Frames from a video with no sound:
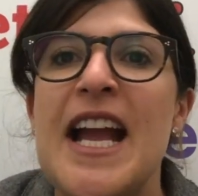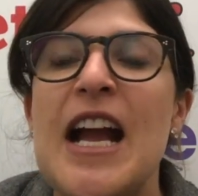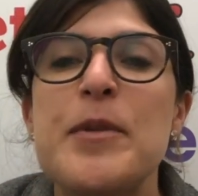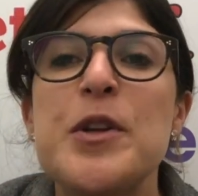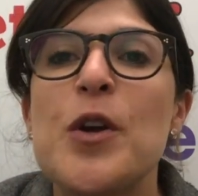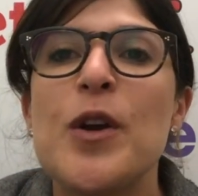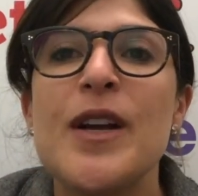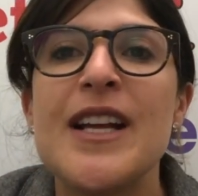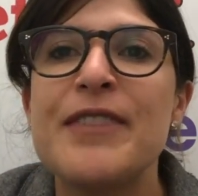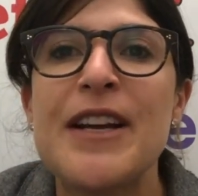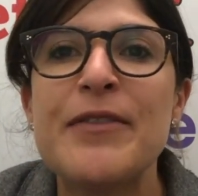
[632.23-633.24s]

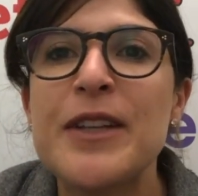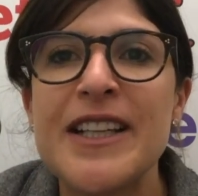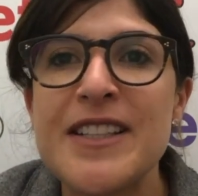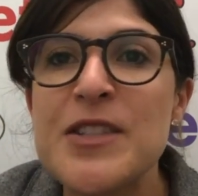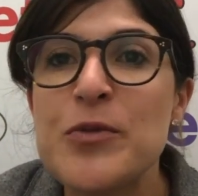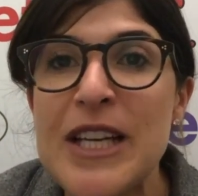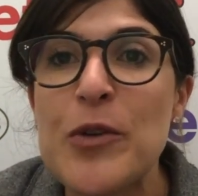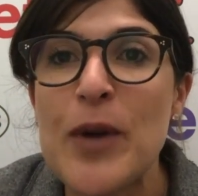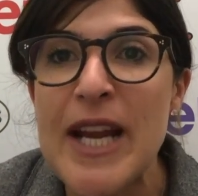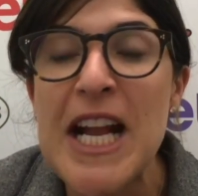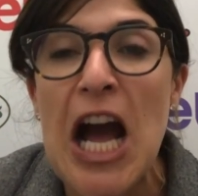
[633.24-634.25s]
I feel like it's really
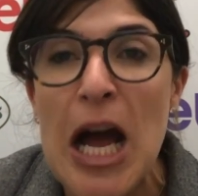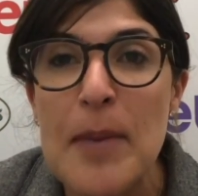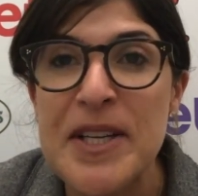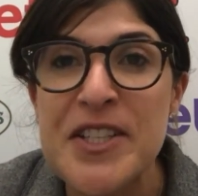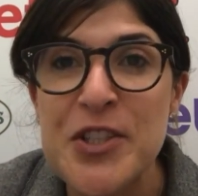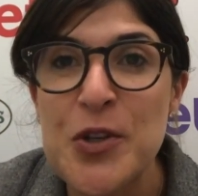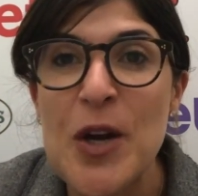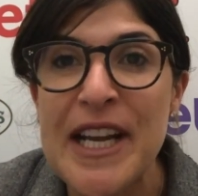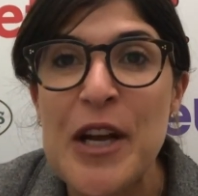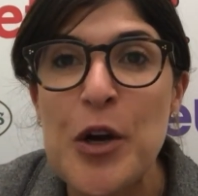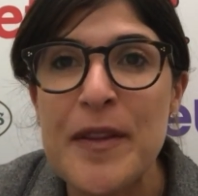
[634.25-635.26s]
great karma to try
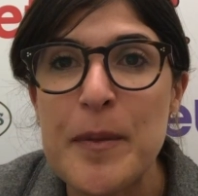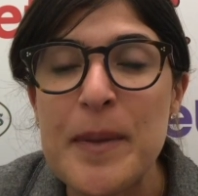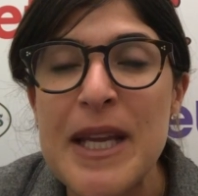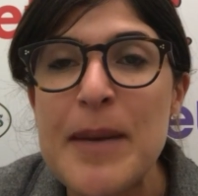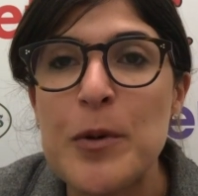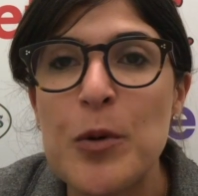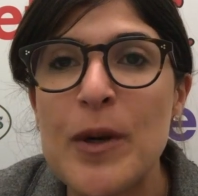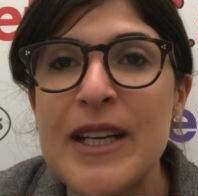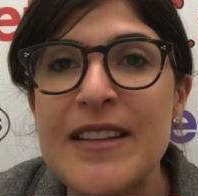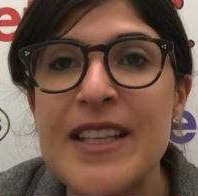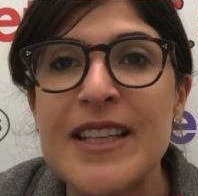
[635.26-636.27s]
and help other people,
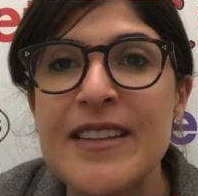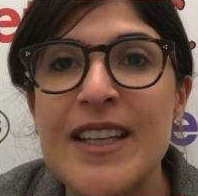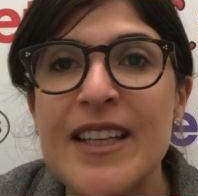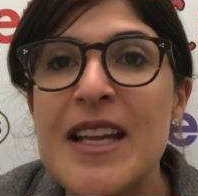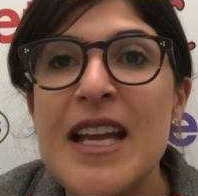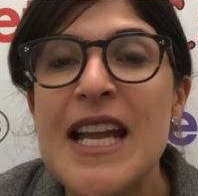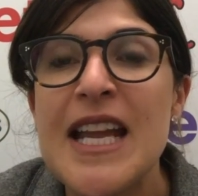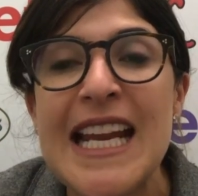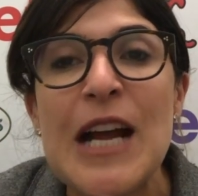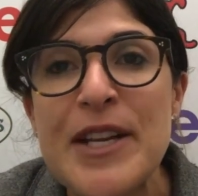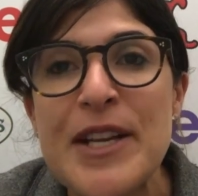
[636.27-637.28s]
and I think that
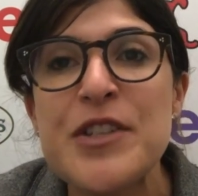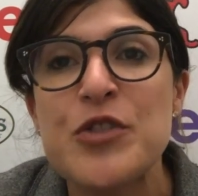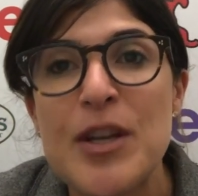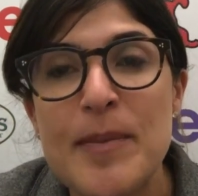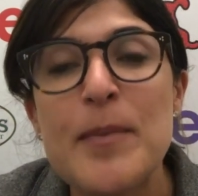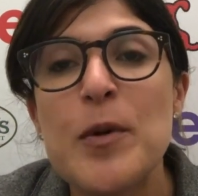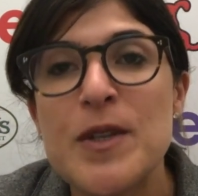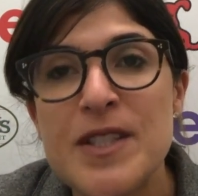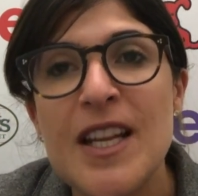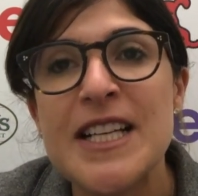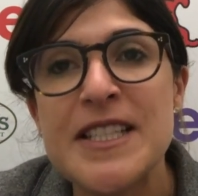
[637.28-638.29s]
in our industry, people
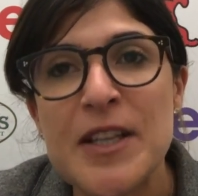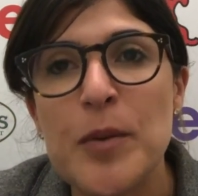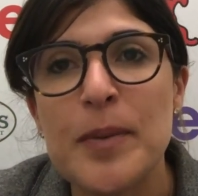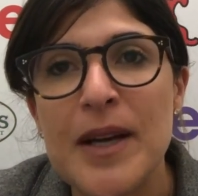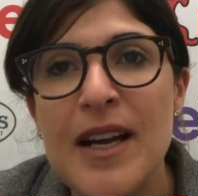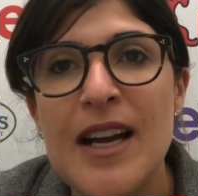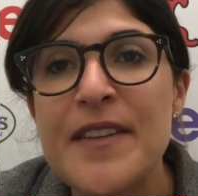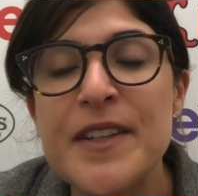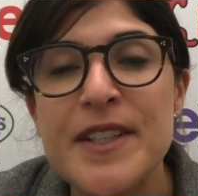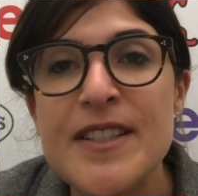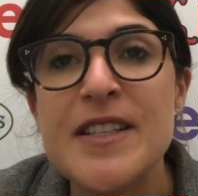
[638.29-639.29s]
also like to help
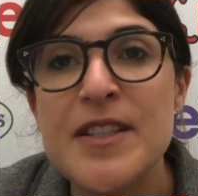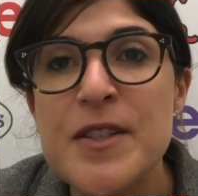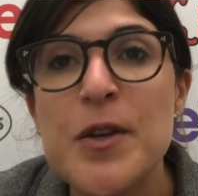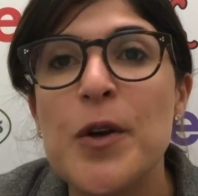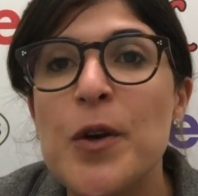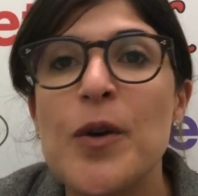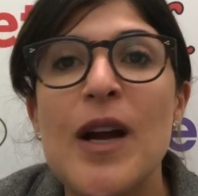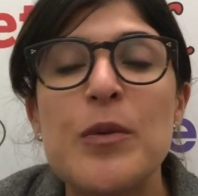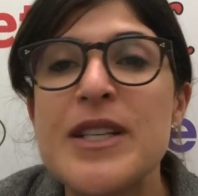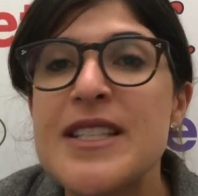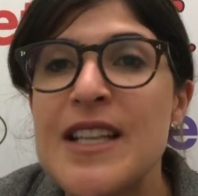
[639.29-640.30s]
others. So
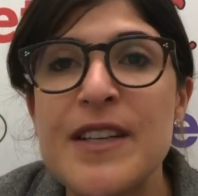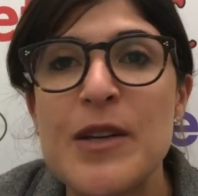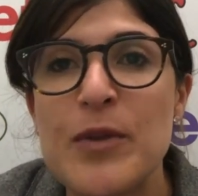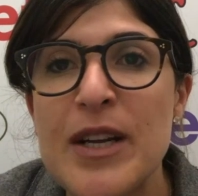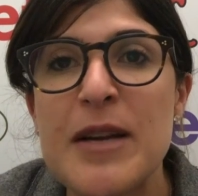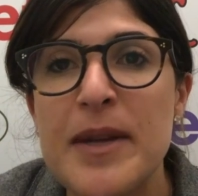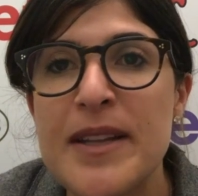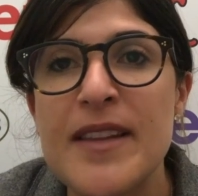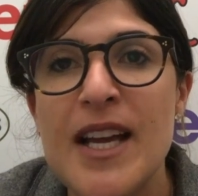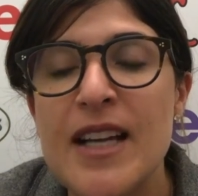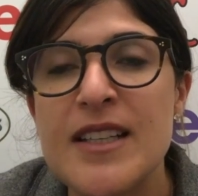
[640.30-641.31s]
definitely
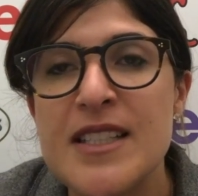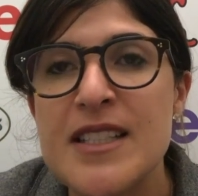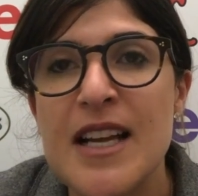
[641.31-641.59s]
recommend that.